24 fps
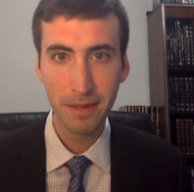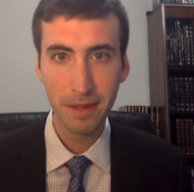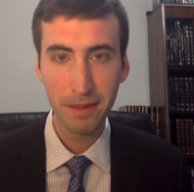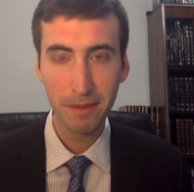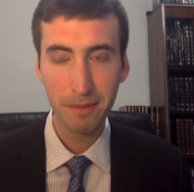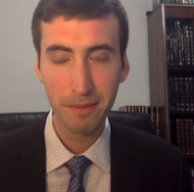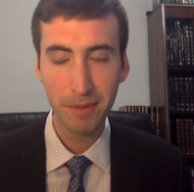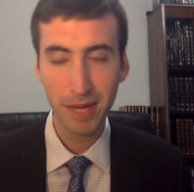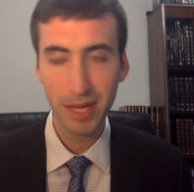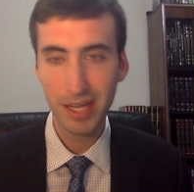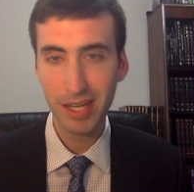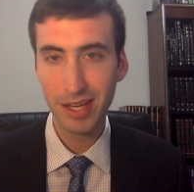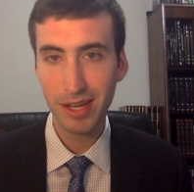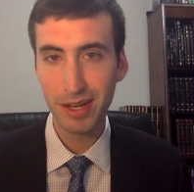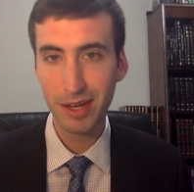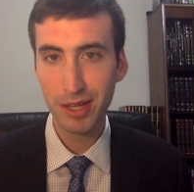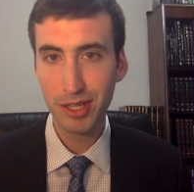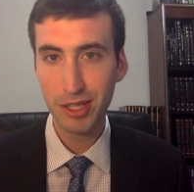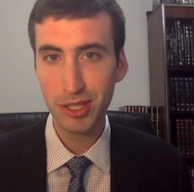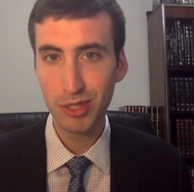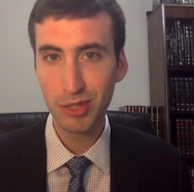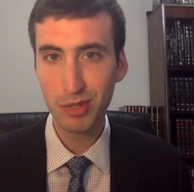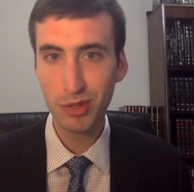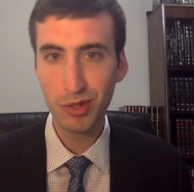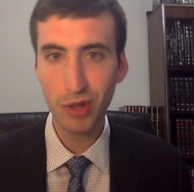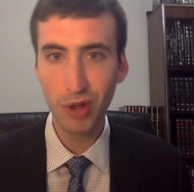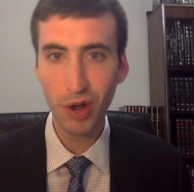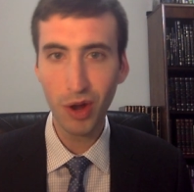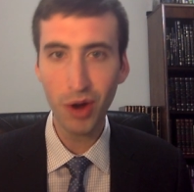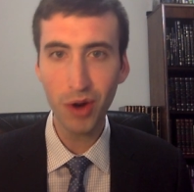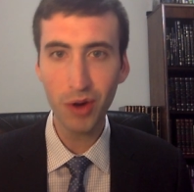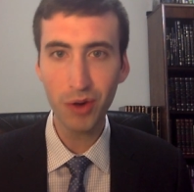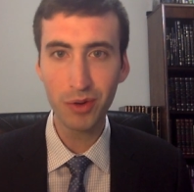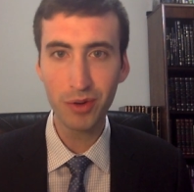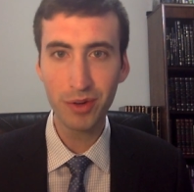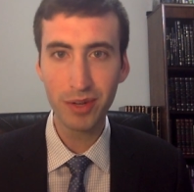But
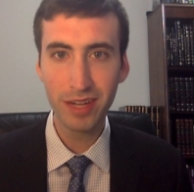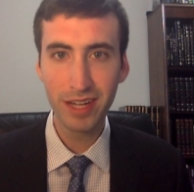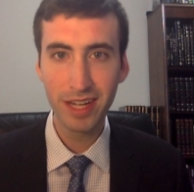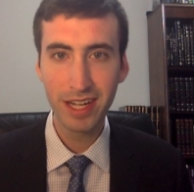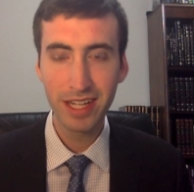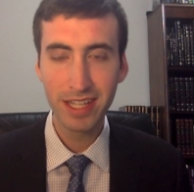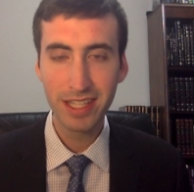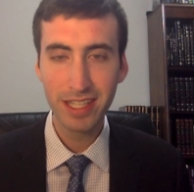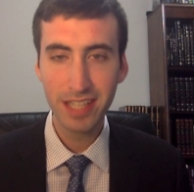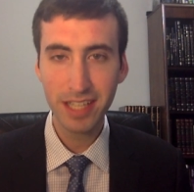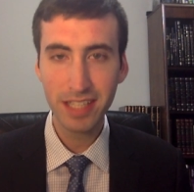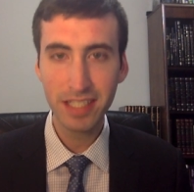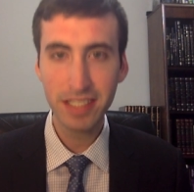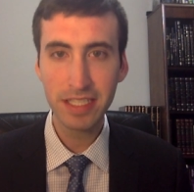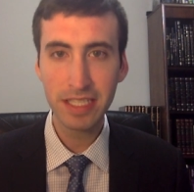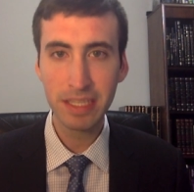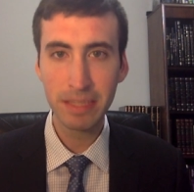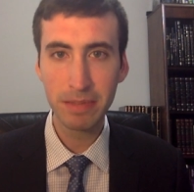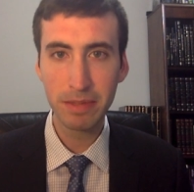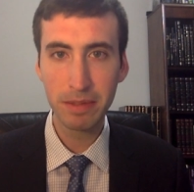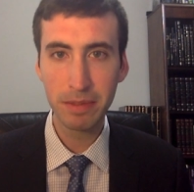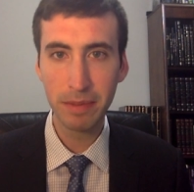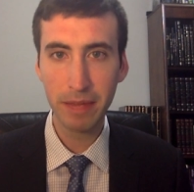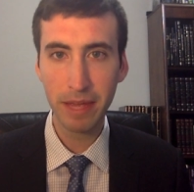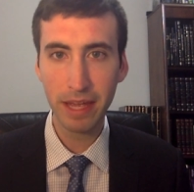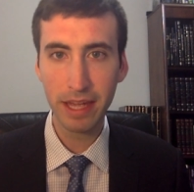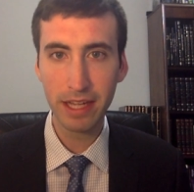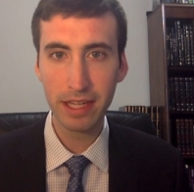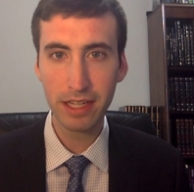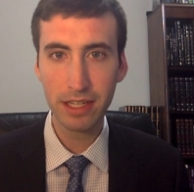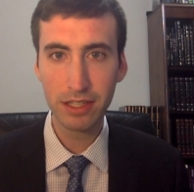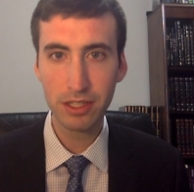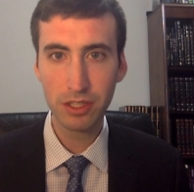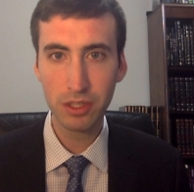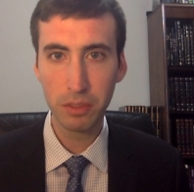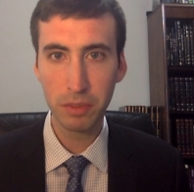Sukkot doesn't seem to
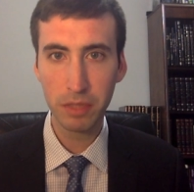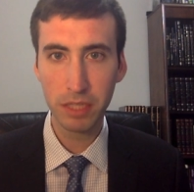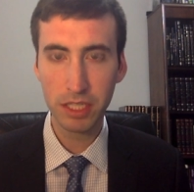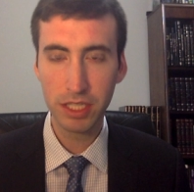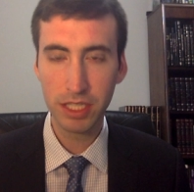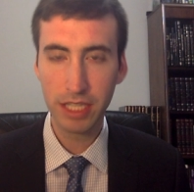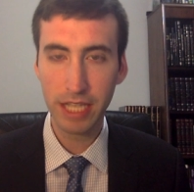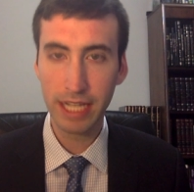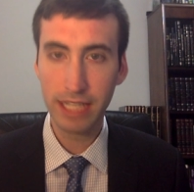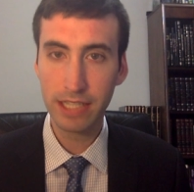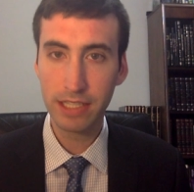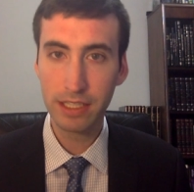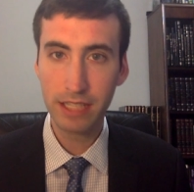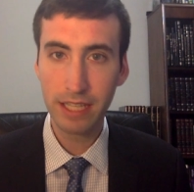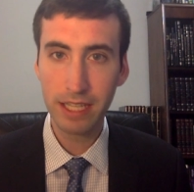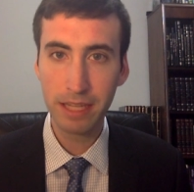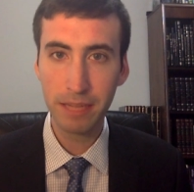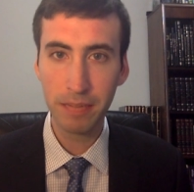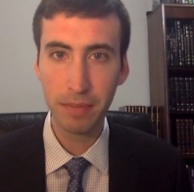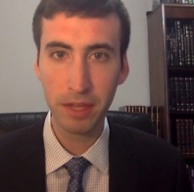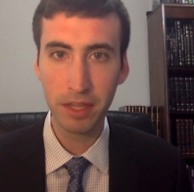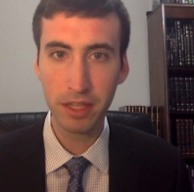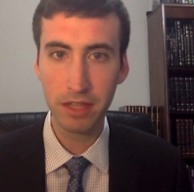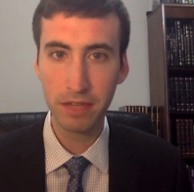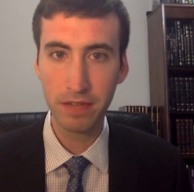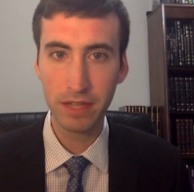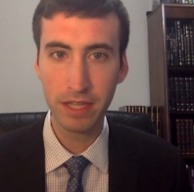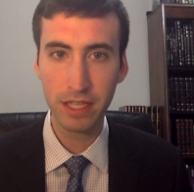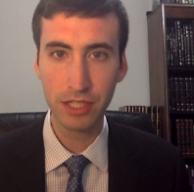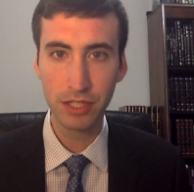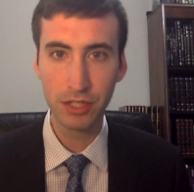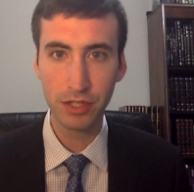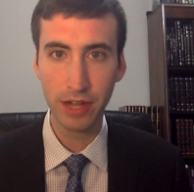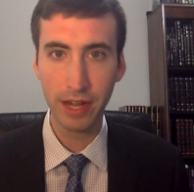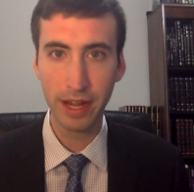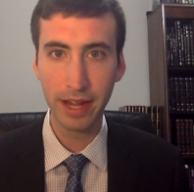make so much sense in the month of
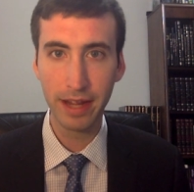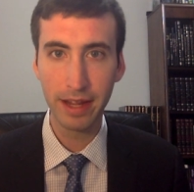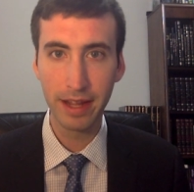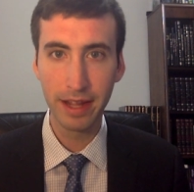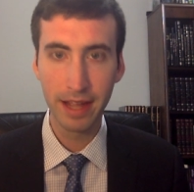Tishrei.